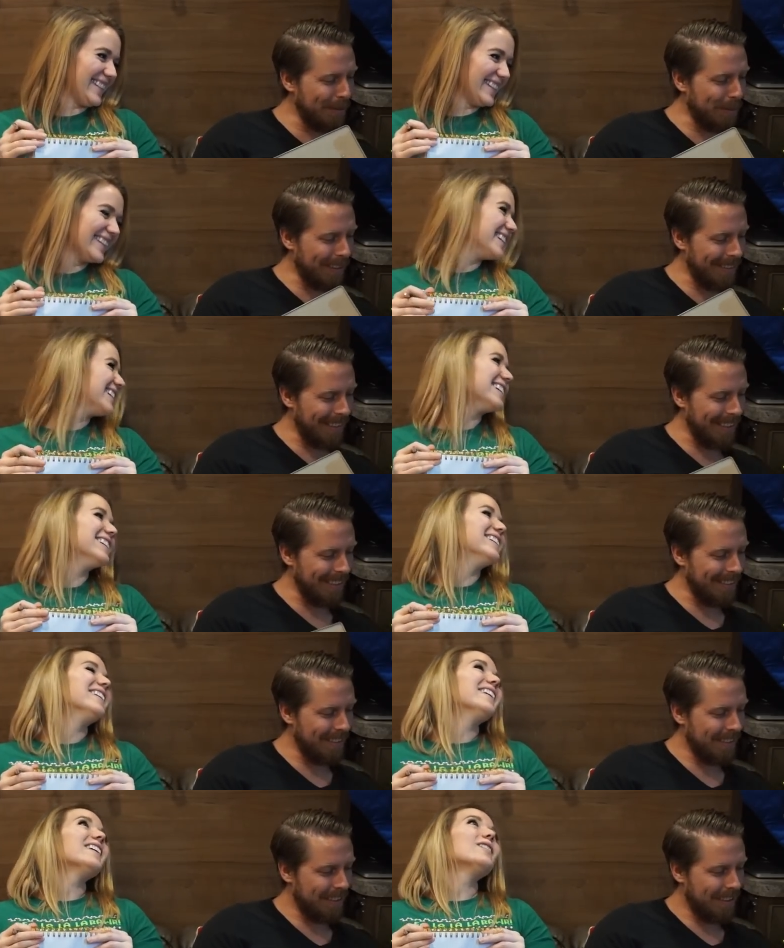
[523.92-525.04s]
Speaker 1: Yeah, pronouns.
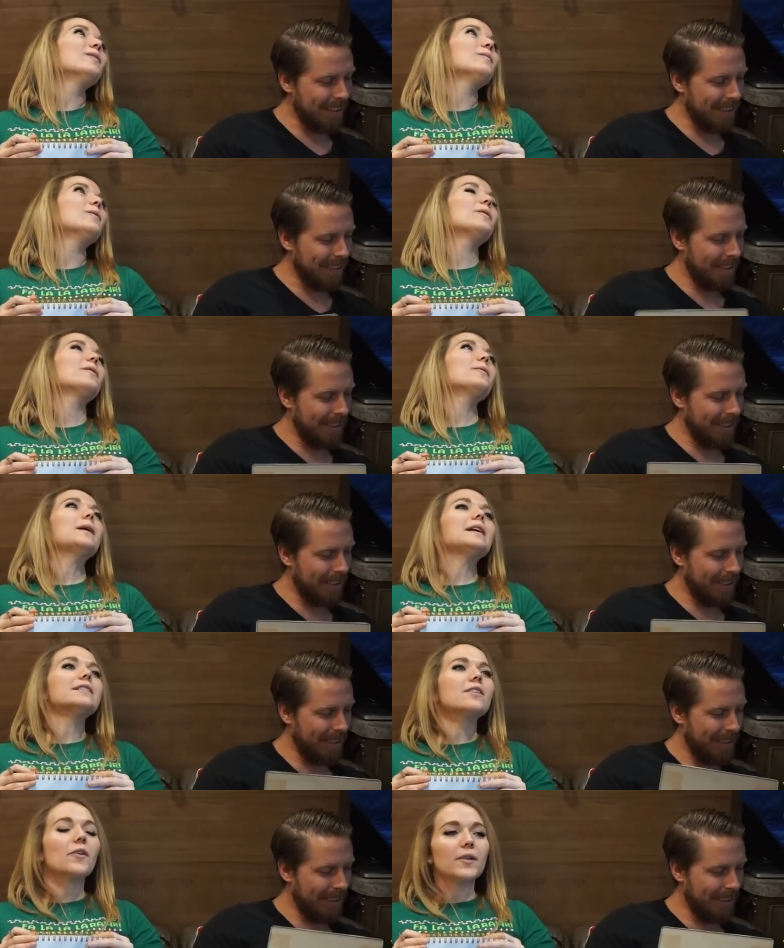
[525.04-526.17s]
Um, wait,
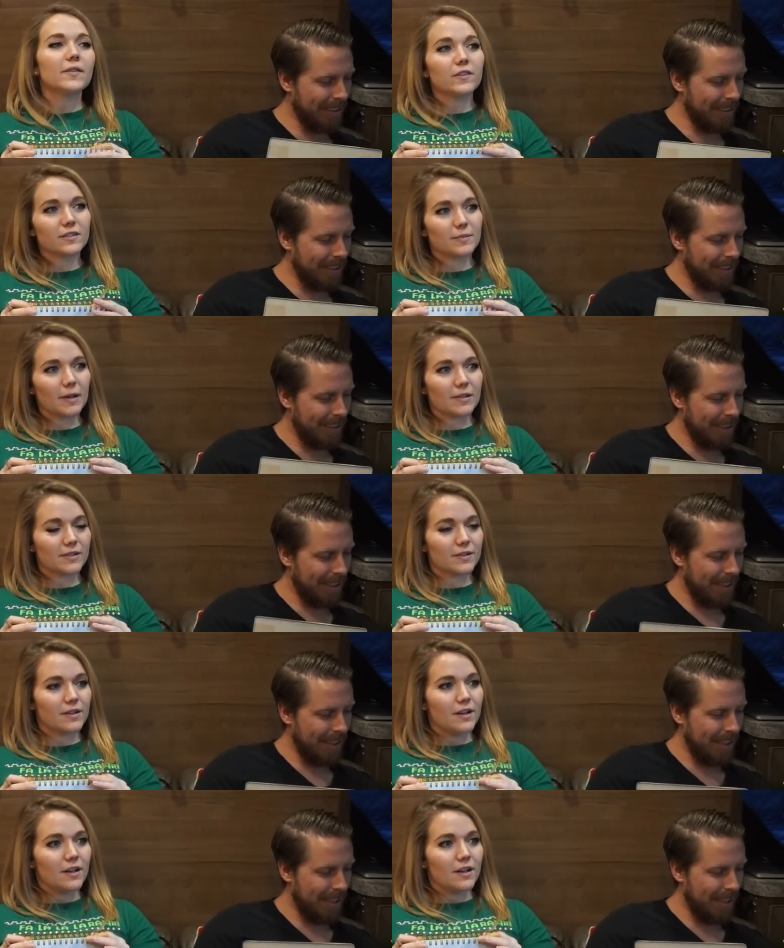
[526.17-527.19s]
so if your spouse...